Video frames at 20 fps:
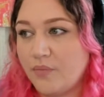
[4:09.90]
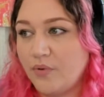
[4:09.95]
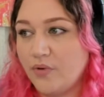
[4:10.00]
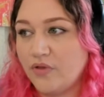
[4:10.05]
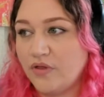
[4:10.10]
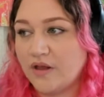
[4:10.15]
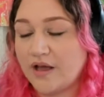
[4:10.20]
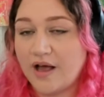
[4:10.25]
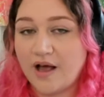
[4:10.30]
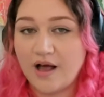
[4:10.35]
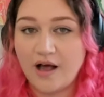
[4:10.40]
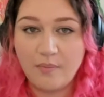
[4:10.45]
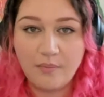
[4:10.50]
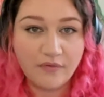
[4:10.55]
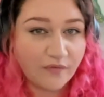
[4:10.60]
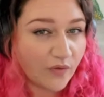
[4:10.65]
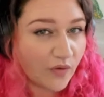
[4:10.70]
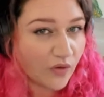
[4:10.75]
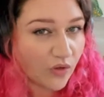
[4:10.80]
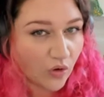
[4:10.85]
put the cart
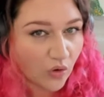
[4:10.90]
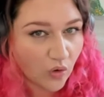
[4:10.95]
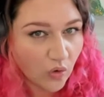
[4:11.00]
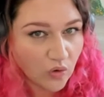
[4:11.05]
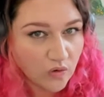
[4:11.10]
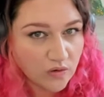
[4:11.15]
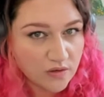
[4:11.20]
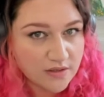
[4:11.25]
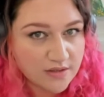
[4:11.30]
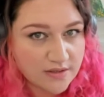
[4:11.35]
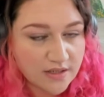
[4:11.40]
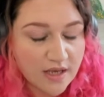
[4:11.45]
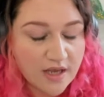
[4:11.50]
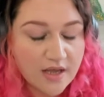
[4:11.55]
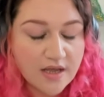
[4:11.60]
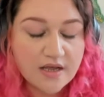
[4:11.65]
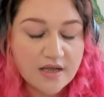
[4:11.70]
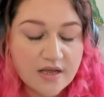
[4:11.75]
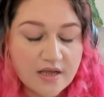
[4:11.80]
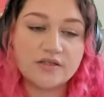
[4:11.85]
before the horse,
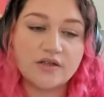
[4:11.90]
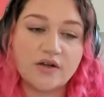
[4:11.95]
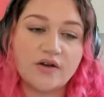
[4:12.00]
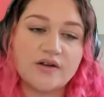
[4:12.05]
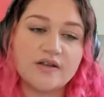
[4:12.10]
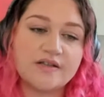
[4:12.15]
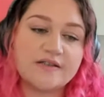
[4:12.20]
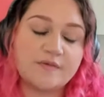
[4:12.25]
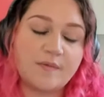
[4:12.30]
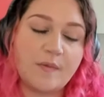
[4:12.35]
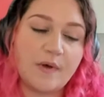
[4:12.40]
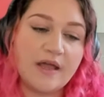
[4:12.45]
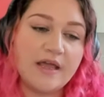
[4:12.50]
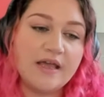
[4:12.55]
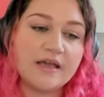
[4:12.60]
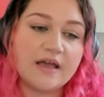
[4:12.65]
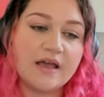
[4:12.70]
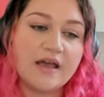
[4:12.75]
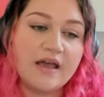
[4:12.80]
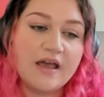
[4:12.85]
so to
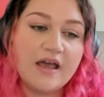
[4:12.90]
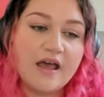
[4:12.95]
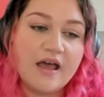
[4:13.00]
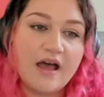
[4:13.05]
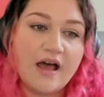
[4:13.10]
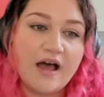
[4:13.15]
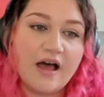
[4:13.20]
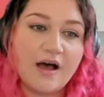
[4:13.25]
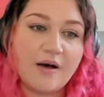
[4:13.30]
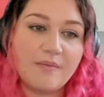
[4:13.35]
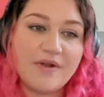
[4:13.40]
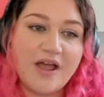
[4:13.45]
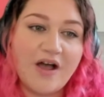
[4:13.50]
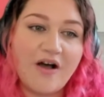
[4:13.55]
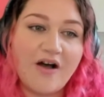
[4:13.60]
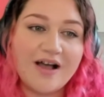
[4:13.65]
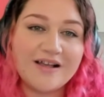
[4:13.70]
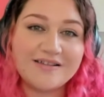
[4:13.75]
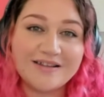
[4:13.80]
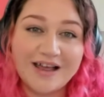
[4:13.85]
speak. Um,
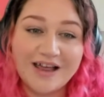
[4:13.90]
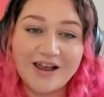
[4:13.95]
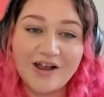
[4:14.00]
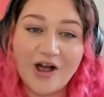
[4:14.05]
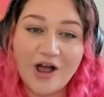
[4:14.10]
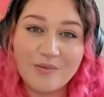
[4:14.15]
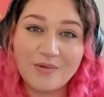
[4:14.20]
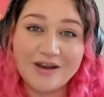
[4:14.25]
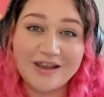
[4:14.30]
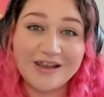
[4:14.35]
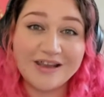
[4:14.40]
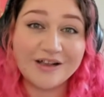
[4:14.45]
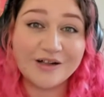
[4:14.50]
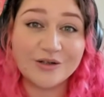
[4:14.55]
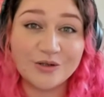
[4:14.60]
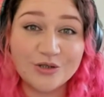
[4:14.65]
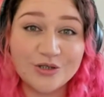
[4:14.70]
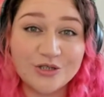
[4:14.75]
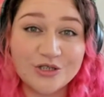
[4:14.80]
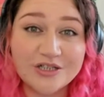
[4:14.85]
now, I say I'm an
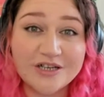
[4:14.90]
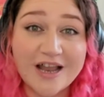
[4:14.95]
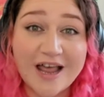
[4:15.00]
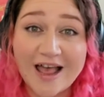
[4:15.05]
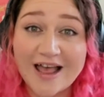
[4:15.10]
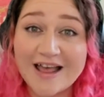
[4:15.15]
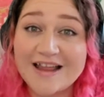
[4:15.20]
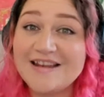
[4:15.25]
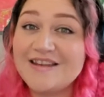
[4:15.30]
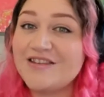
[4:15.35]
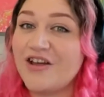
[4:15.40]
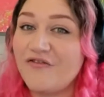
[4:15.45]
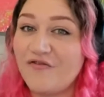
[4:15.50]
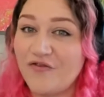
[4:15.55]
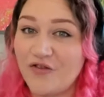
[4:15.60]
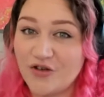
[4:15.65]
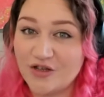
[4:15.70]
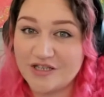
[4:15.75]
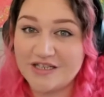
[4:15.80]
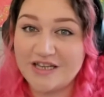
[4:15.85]
inclusion and
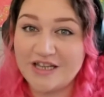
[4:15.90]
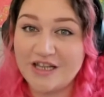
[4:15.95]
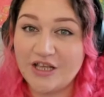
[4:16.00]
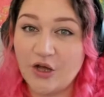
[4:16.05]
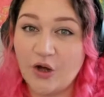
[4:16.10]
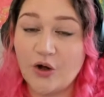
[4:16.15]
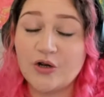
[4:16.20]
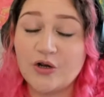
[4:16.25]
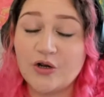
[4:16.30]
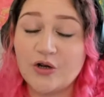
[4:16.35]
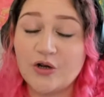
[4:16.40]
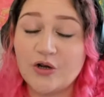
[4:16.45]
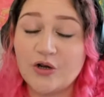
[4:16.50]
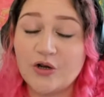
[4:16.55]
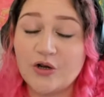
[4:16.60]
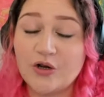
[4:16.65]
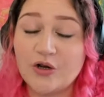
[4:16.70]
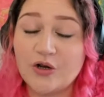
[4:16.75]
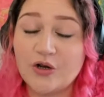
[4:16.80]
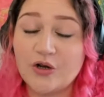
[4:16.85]
diversity coach
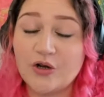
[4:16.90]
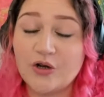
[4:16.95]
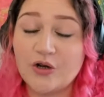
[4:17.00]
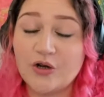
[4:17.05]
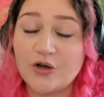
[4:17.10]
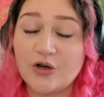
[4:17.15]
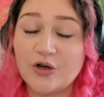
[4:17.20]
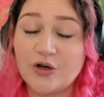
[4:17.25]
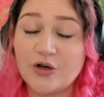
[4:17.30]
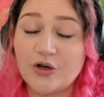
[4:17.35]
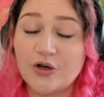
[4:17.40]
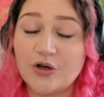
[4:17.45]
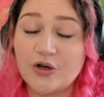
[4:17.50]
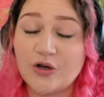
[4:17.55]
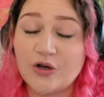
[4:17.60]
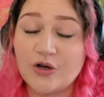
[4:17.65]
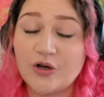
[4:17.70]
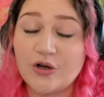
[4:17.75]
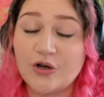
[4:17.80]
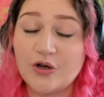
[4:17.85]
because there is a certain
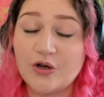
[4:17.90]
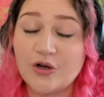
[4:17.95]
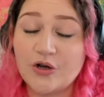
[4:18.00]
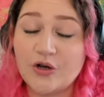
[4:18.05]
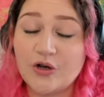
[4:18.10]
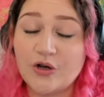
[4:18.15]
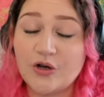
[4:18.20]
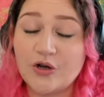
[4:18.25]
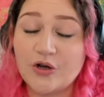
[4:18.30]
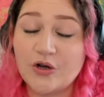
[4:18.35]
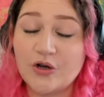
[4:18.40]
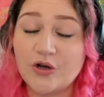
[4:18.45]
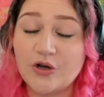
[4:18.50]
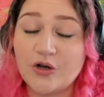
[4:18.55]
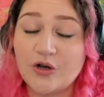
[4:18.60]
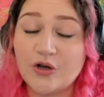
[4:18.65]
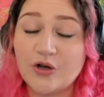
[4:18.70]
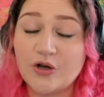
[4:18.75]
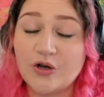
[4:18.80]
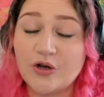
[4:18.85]
process it needs
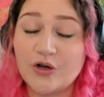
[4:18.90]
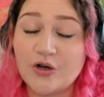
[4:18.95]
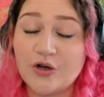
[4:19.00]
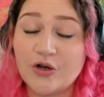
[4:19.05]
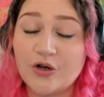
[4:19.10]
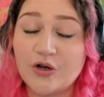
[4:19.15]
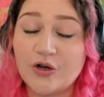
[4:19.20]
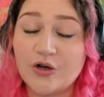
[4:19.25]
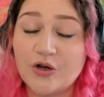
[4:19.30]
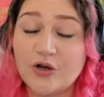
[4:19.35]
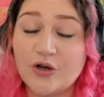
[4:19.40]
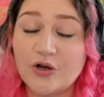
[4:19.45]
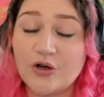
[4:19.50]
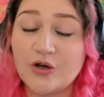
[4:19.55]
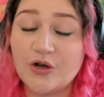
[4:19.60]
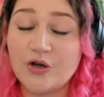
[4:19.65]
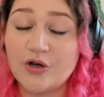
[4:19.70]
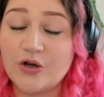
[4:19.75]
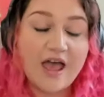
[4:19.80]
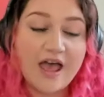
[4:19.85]
to go through.
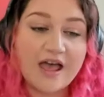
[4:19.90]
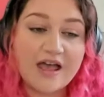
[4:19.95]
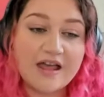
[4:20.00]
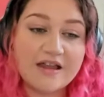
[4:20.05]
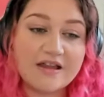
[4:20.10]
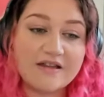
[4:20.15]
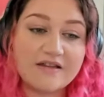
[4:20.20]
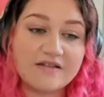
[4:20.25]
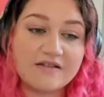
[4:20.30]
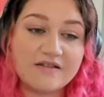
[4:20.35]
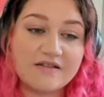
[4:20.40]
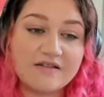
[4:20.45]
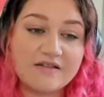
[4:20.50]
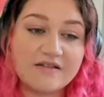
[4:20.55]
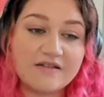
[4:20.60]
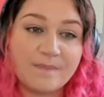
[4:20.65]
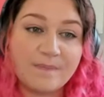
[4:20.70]
And